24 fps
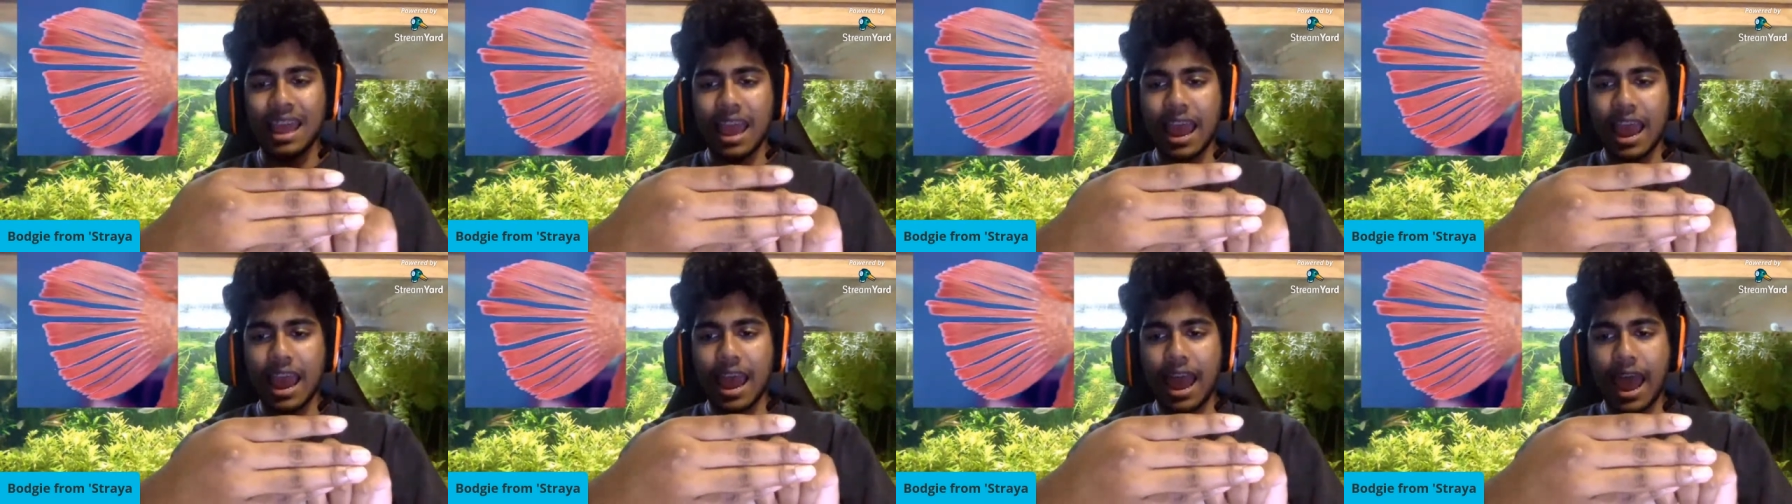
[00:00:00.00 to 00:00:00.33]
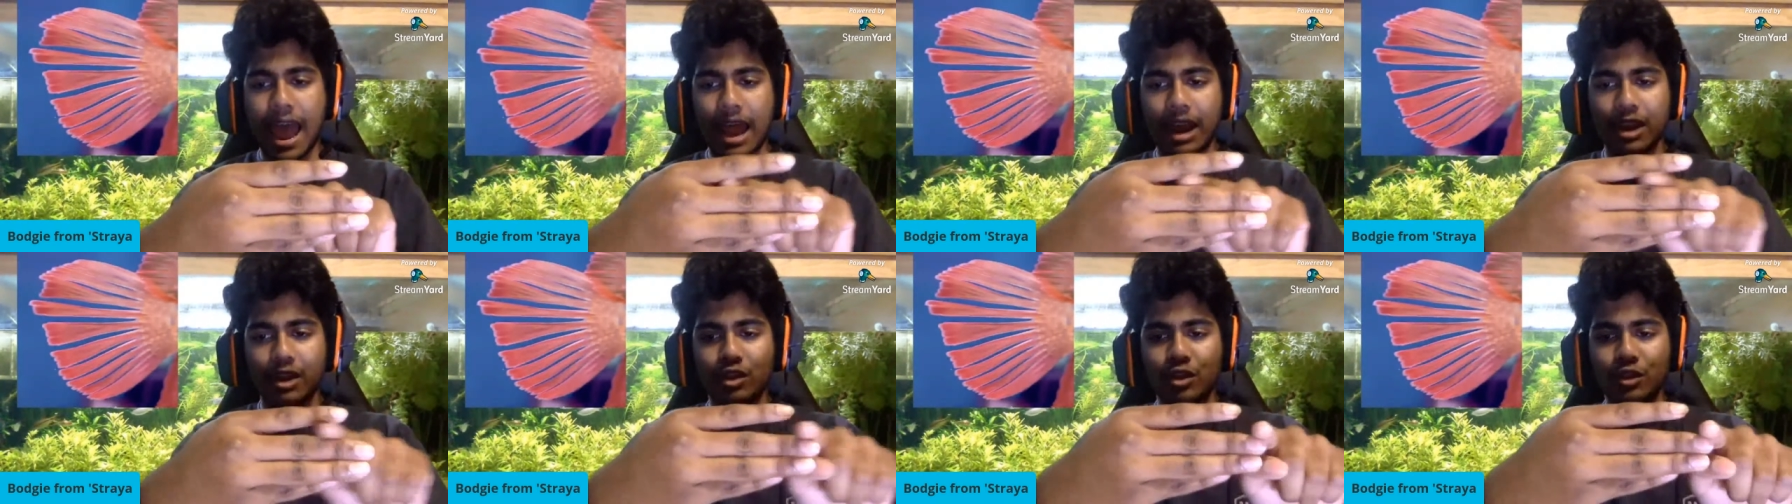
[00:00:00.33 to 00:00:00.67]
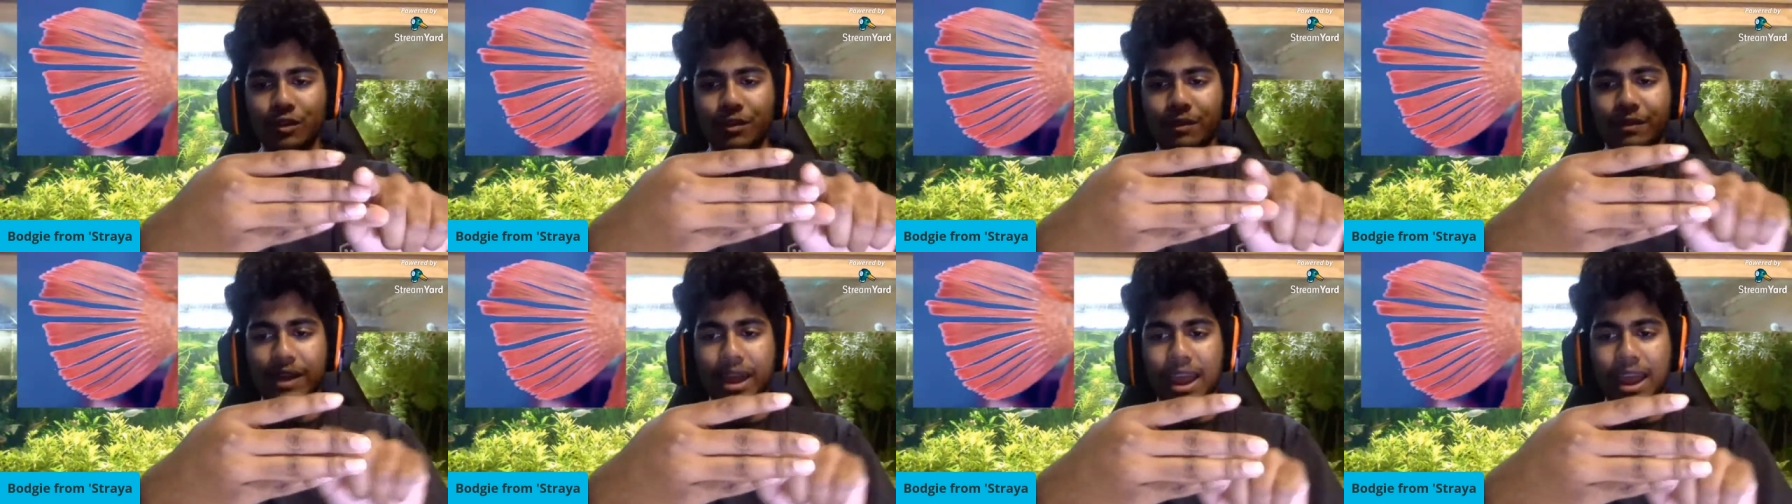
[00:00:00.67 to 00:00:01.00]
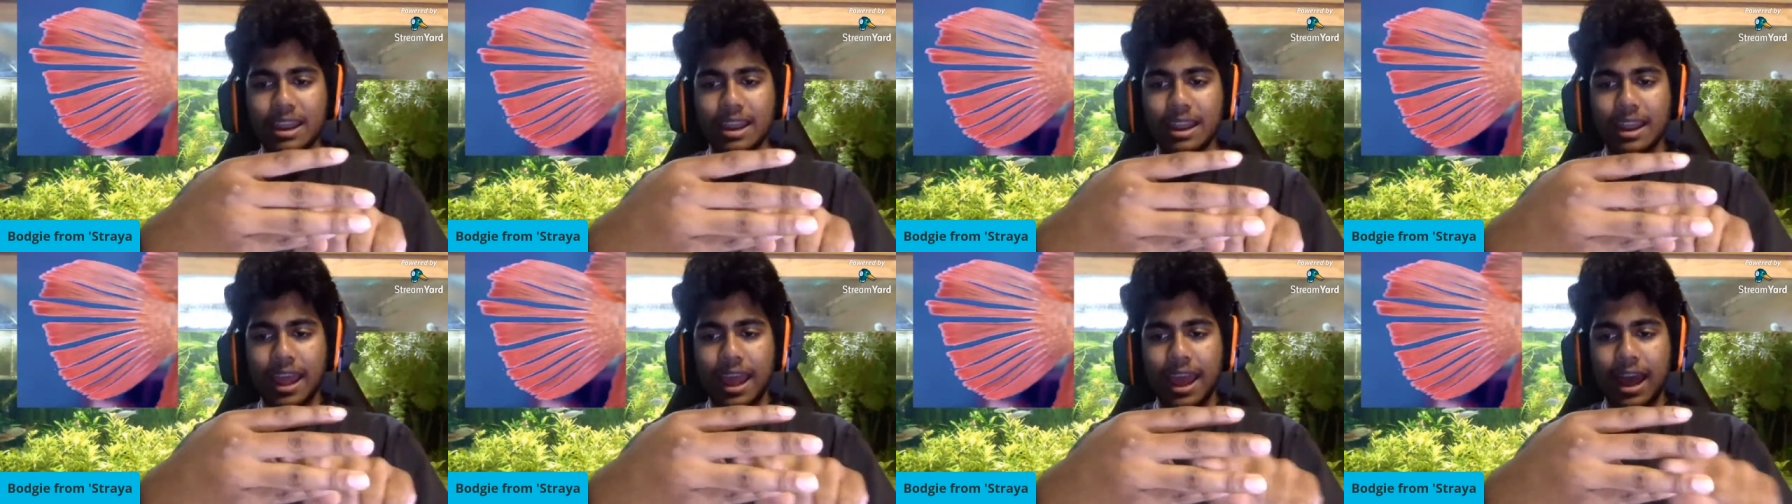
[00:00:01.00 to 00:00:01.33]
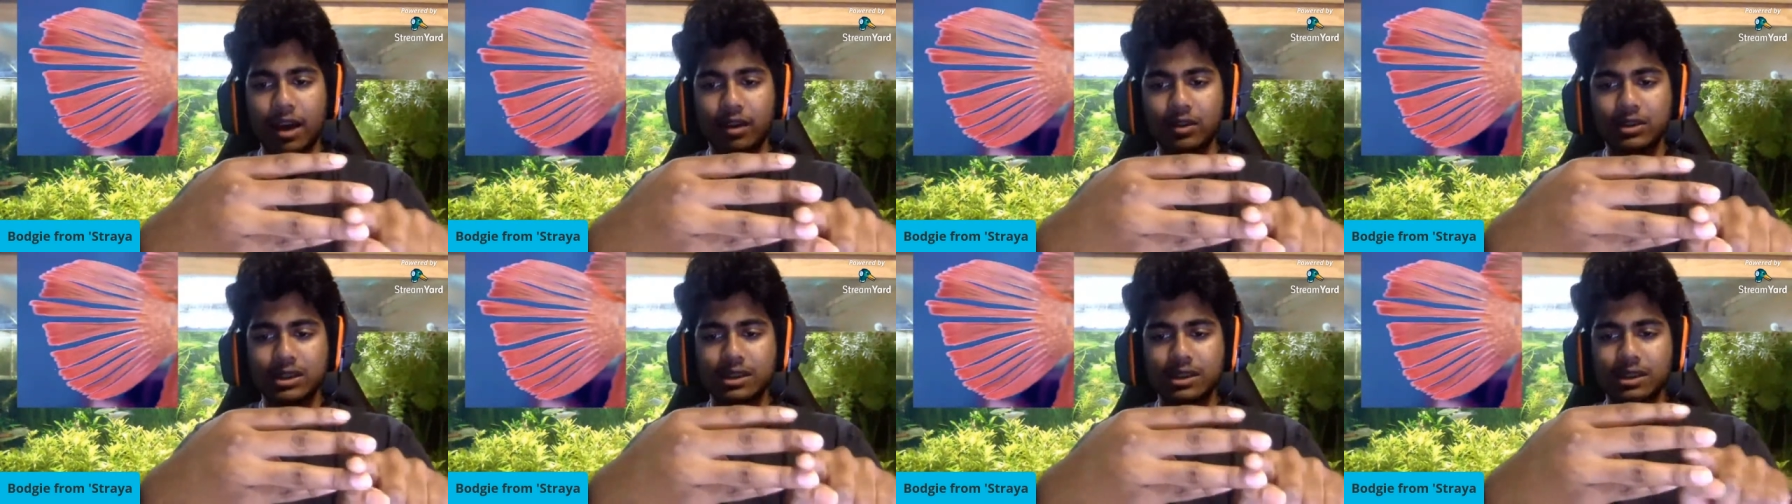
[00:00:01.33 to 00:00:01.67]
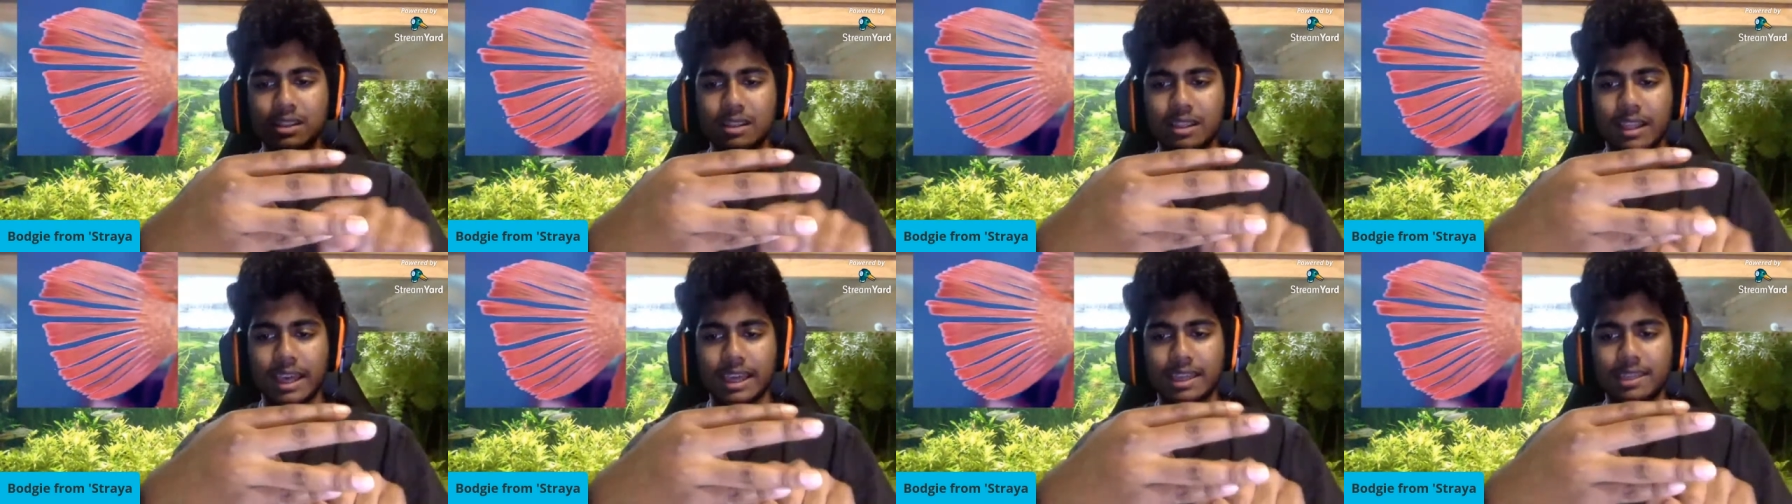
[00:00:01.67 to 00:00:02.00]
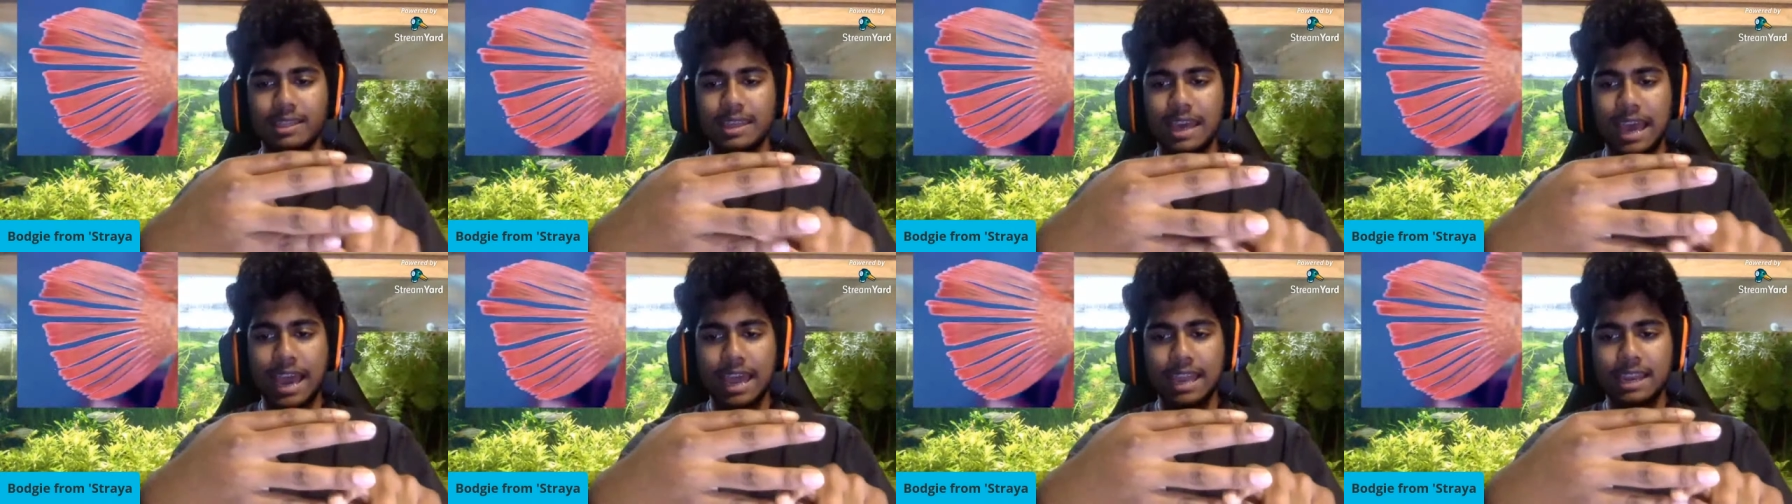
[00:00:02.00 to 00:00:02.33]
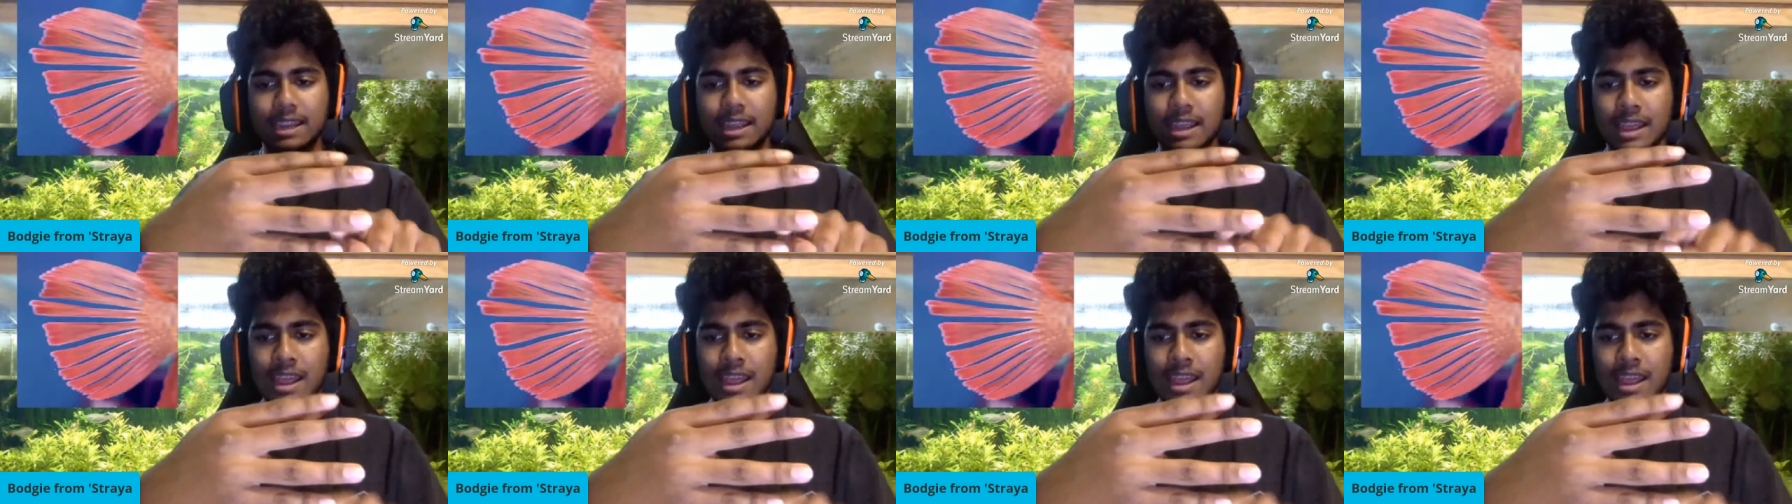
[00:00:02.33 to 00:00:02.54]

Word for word: and you fan it out like that